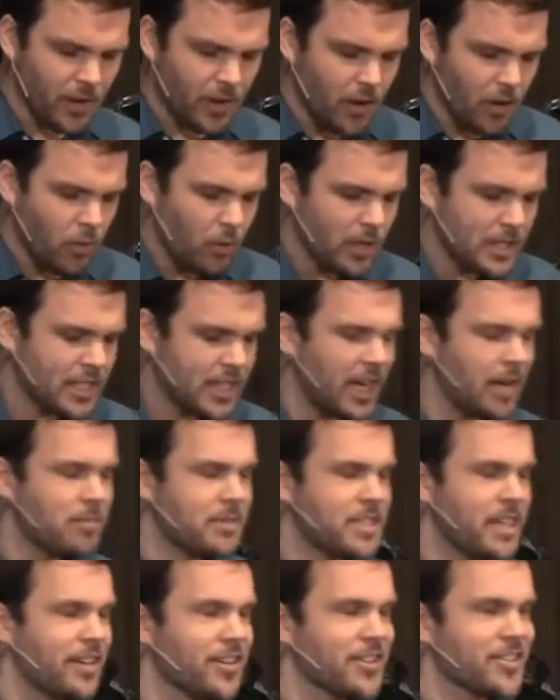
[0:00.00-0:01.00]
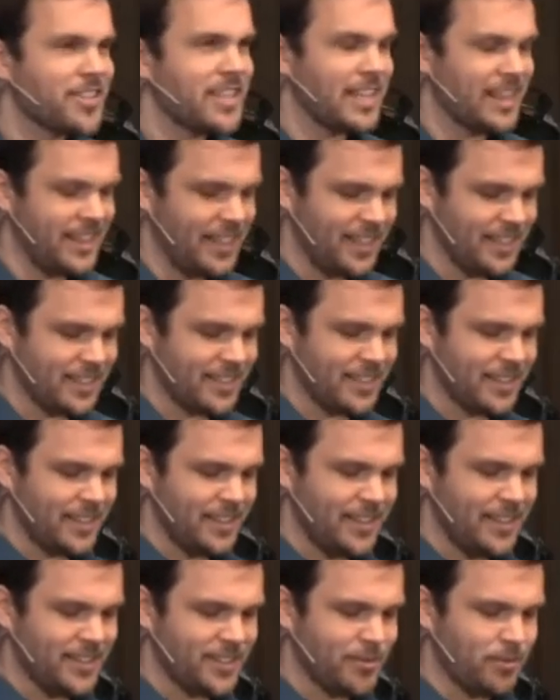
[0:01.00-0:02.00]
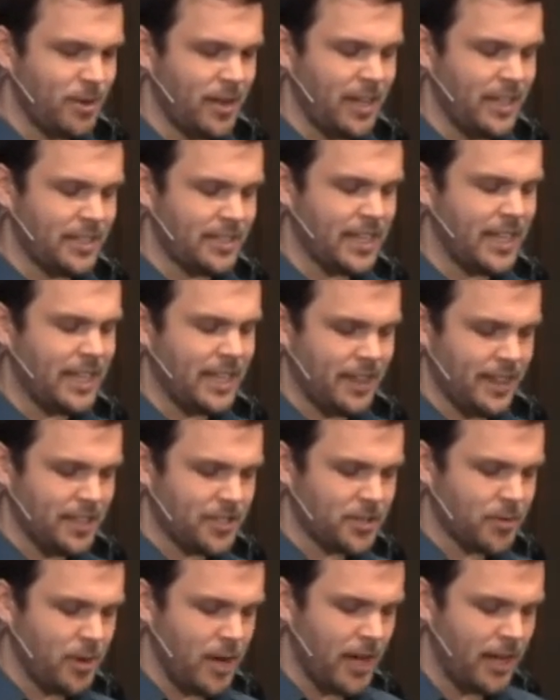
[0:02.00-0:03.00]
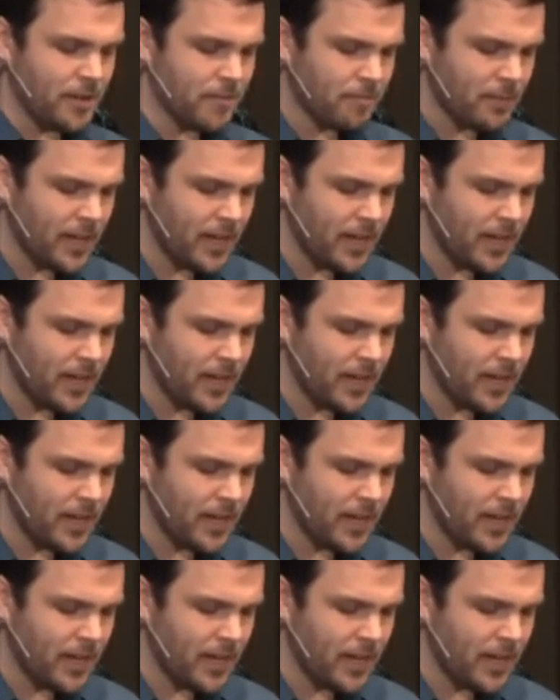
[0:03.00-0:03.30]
One commentator said this, this way, said it this way.